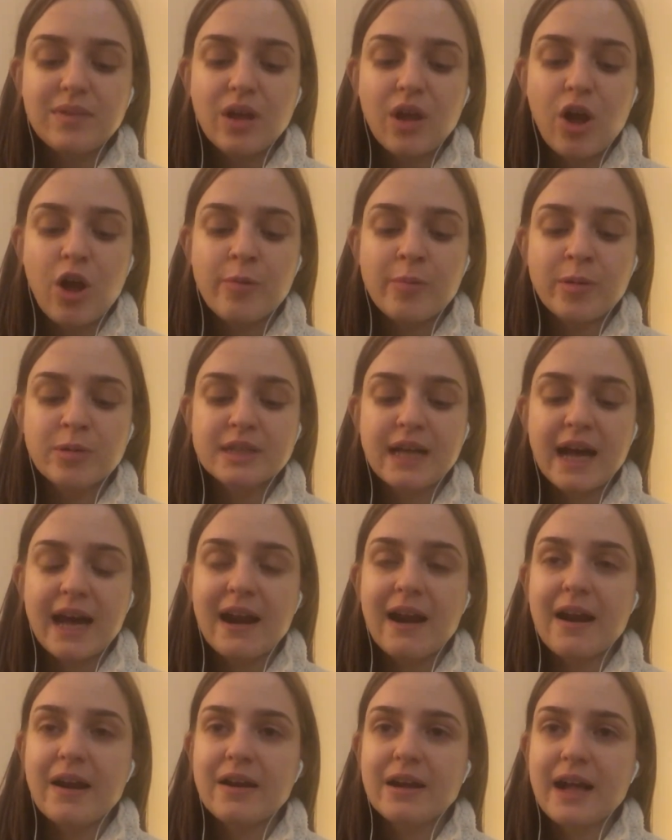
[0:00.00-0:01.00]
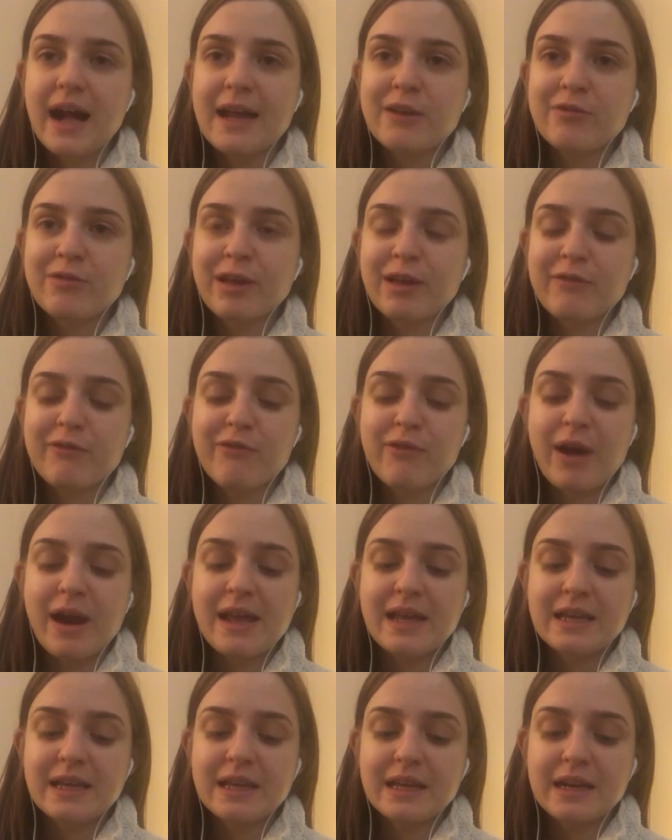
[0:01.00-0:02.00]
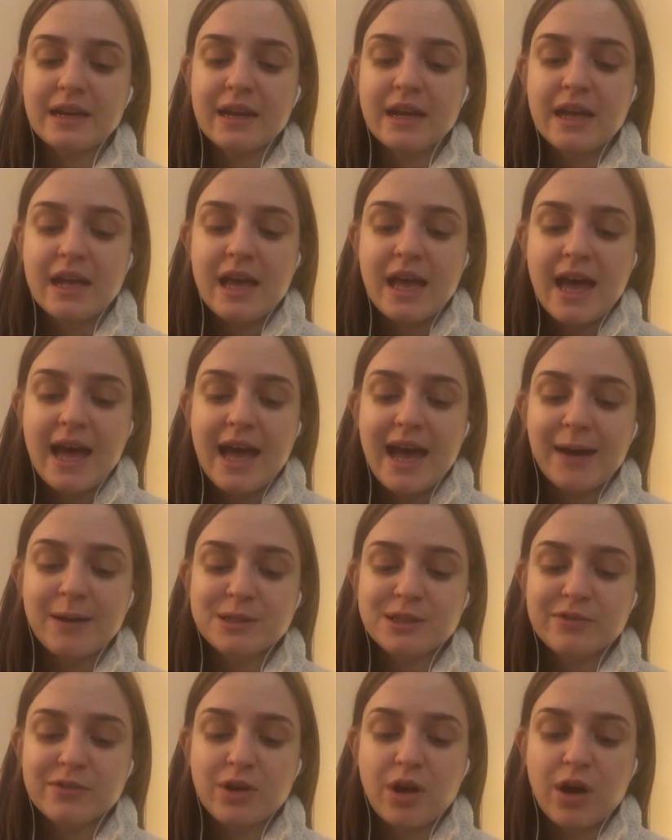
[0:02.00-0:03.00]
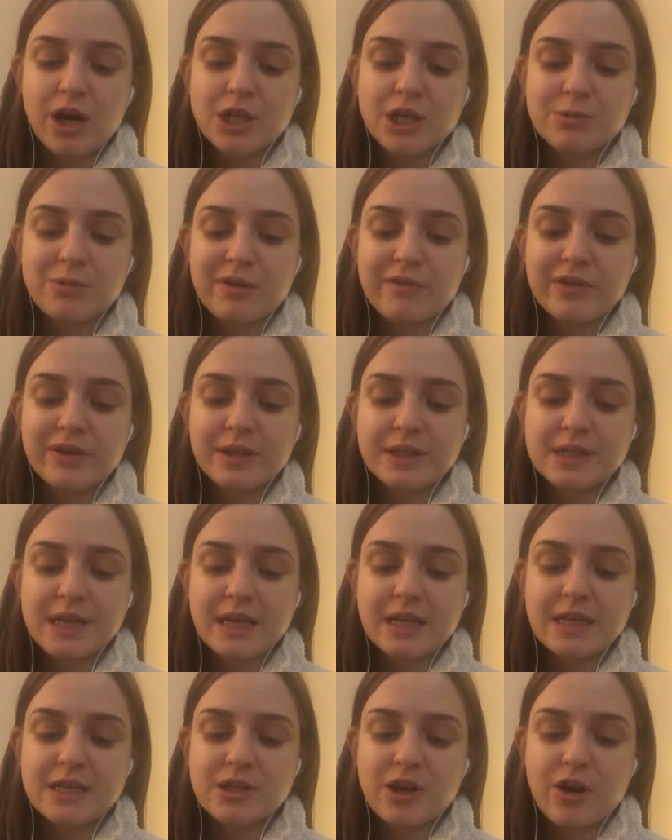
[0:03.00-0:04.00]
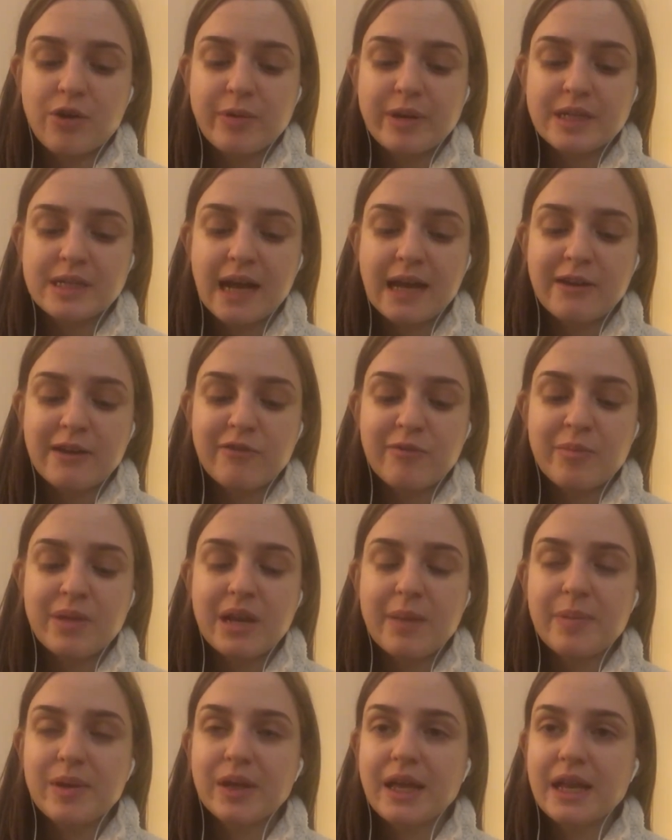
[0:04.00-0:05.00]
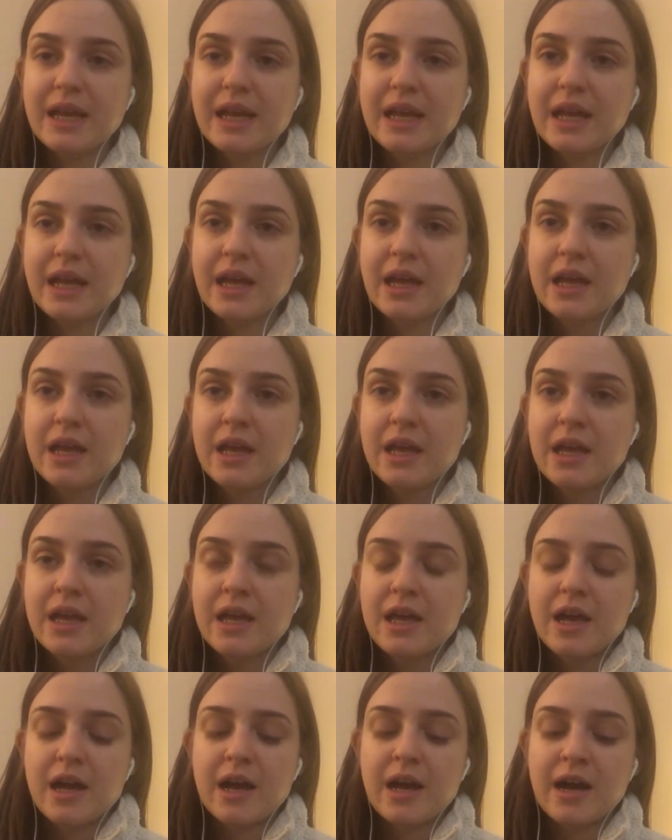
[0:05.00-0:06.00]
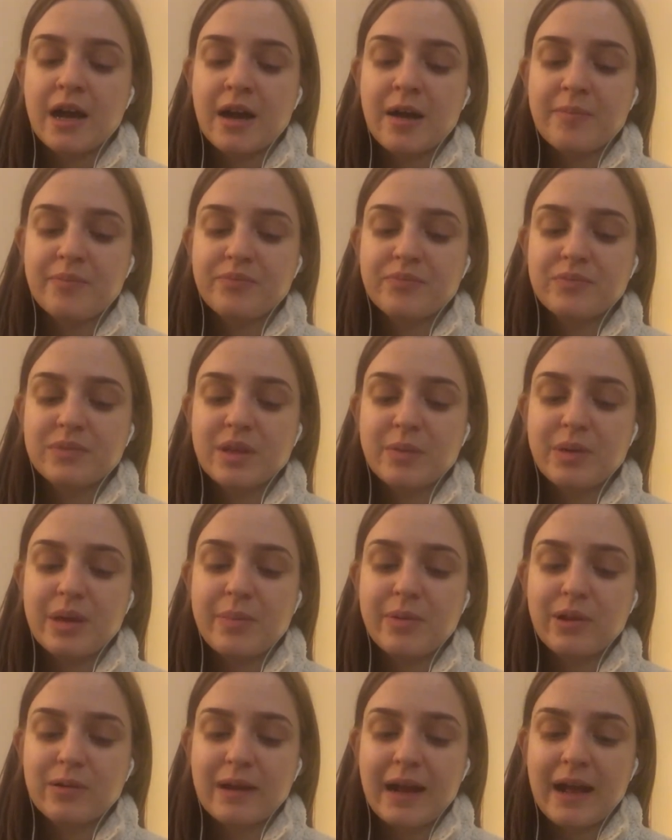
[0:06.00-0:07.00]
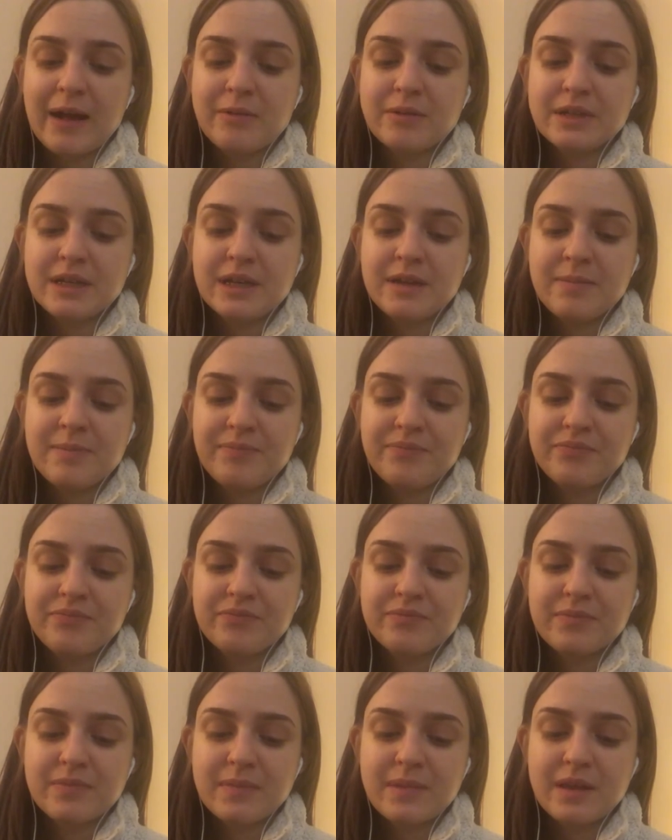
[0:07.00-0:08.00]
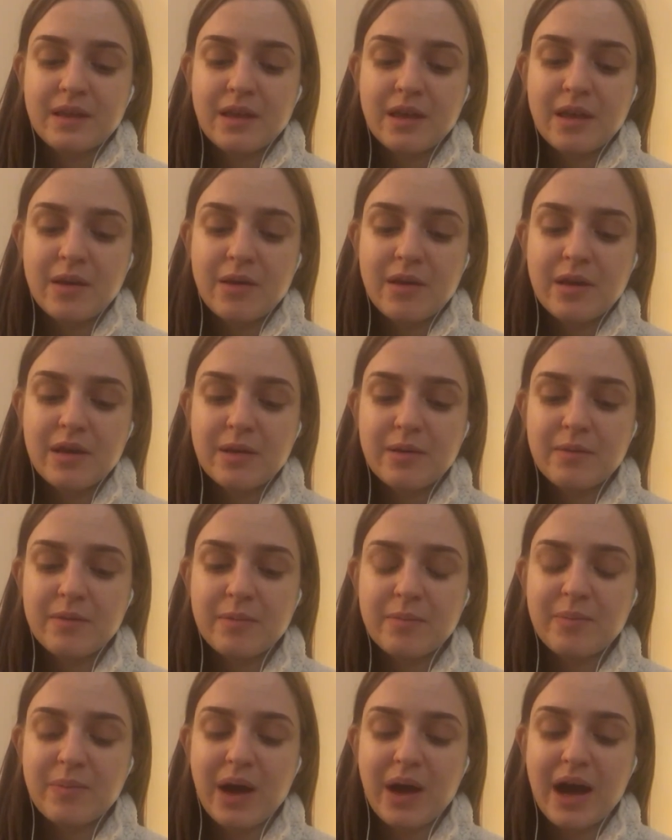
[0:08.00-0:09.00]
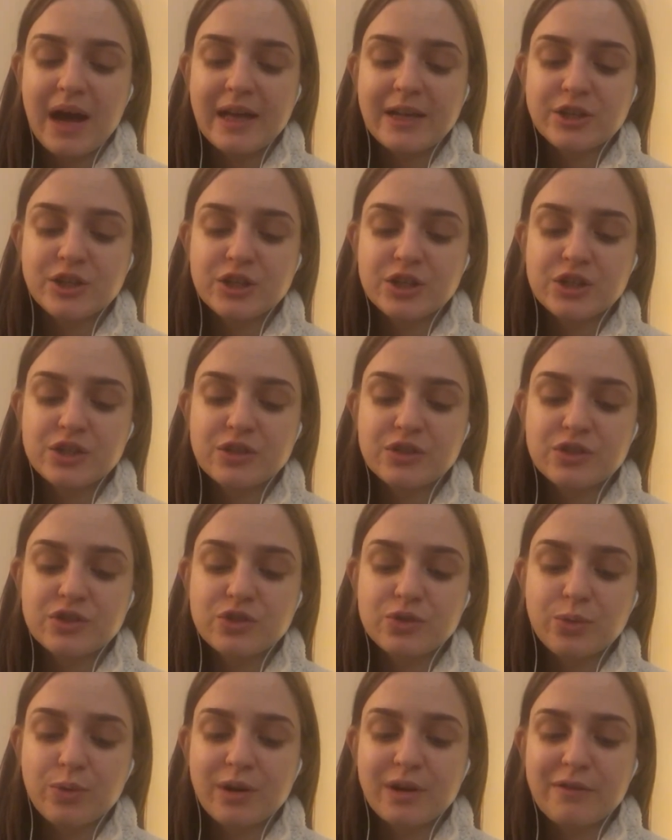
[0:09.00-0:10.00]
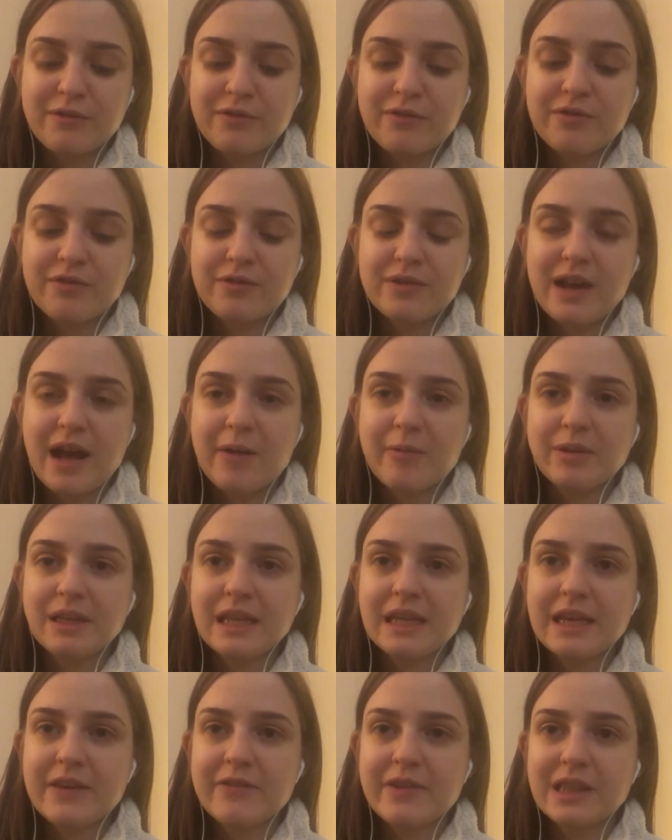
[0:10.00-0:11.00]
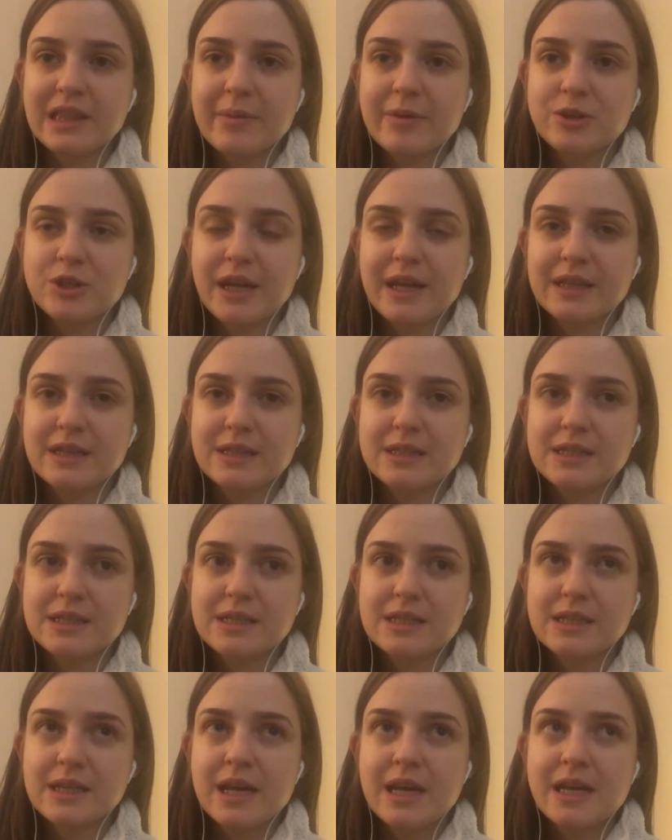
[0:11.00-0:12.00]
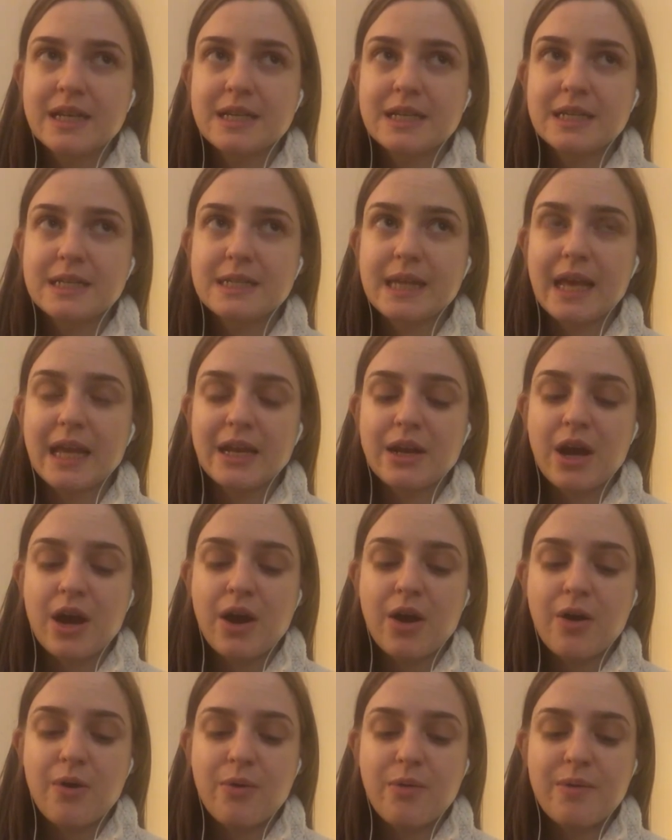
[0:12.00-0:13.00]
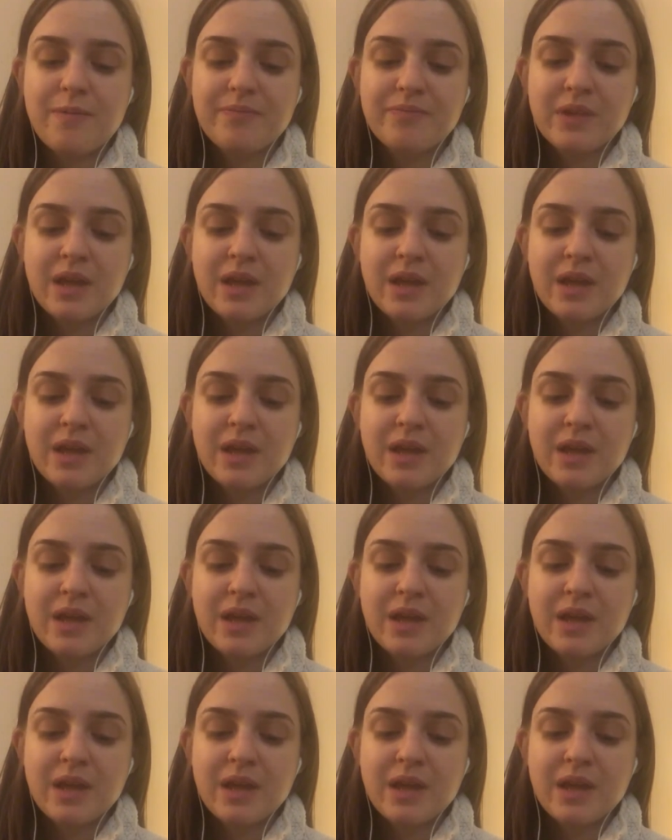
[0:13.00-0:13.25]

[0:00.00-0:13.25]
Almost kind of, kind of like Frank in House of Cards, where it feels like he's always kind of manipulating um, the people around him by just sort of not really giving them a chance to say no.